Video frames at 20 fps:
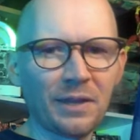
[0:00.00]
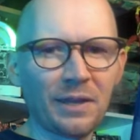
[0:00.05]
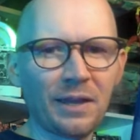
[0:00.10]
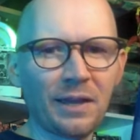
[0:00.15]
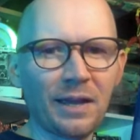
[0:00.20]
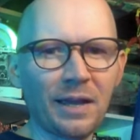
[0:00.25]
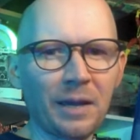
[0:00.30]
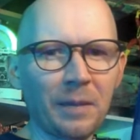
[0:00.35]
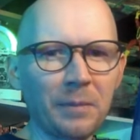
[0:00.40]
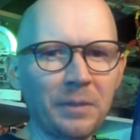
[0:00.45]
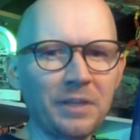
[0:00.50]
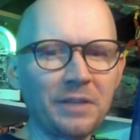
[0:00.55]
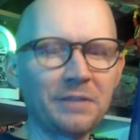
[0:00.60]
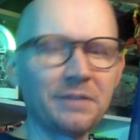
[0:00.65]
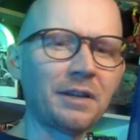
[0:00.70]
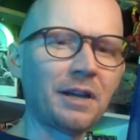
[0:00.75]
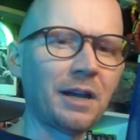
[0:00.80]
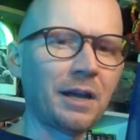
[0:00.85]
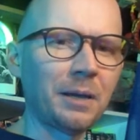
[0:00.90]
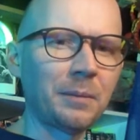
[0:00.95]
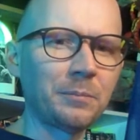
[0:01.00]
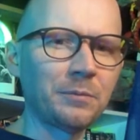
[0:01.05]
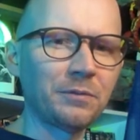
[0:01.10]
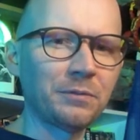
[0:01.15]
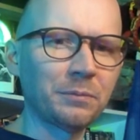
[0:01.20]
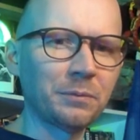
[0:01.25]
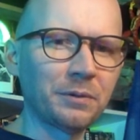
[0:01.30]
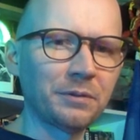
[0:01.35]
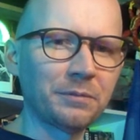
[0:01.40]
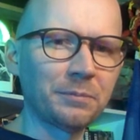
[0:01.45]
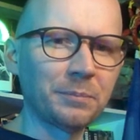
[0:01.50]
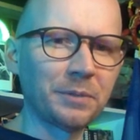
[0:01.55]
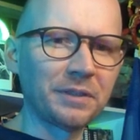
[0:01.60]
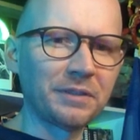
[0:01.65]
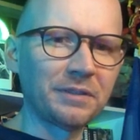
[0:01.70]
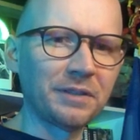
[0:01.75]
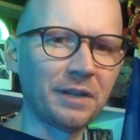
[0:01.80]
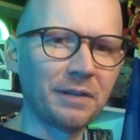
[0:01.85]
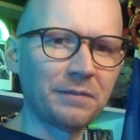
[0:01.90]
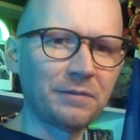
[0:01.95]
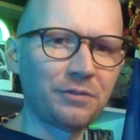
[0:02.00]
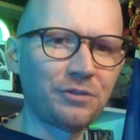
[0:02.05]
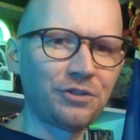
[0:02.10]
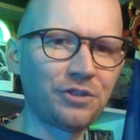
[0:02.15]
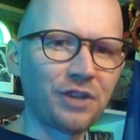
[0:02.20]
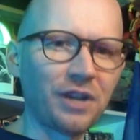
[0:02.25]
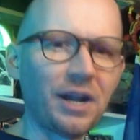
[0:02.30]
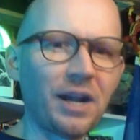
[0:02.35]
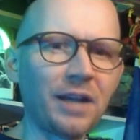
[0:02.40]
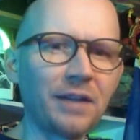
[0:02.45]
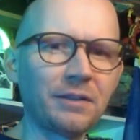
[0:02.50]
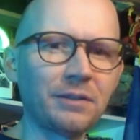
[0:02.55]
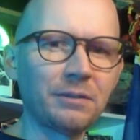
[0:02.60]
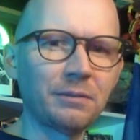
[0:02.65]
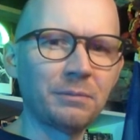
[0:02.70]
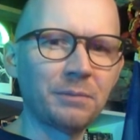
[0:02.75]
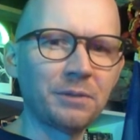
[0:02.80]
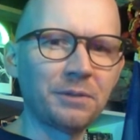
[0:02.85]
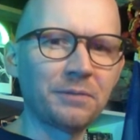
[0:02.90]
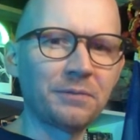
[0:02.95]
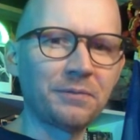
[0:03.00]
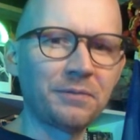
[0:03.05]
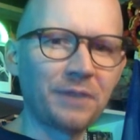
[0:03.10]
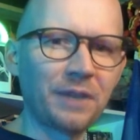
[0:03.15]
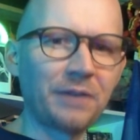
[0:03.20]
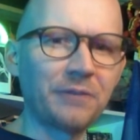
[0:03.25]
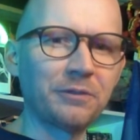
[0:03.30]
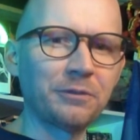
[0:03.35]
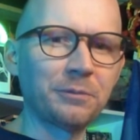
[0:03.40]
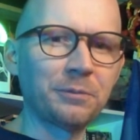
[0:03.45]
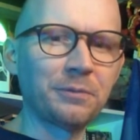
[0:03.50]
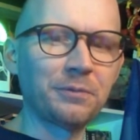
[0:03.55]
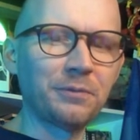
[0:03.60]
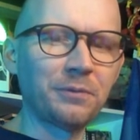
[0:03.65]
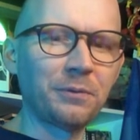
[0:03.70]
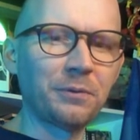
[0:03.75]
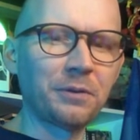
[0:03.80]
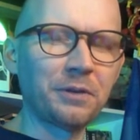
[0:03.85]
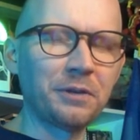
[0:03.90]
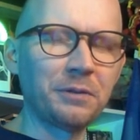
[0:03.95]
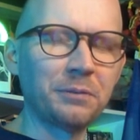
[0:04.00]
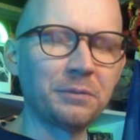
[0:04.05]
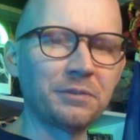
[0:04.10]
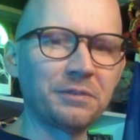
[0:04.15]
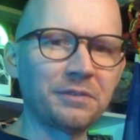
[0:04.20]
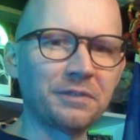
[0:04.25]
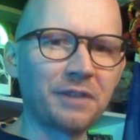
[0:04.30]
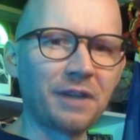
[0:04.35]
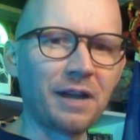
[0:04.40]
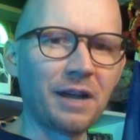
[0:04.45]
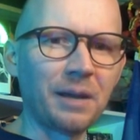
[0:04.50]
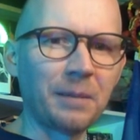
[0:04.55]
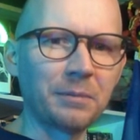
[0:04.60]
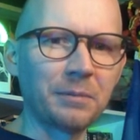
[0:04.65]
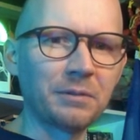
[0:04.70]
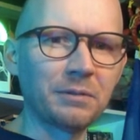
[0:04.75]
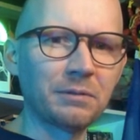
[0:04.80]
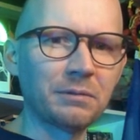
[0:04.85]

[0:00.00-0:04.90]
How many times was McDuff shot with a phaser before he was stopped?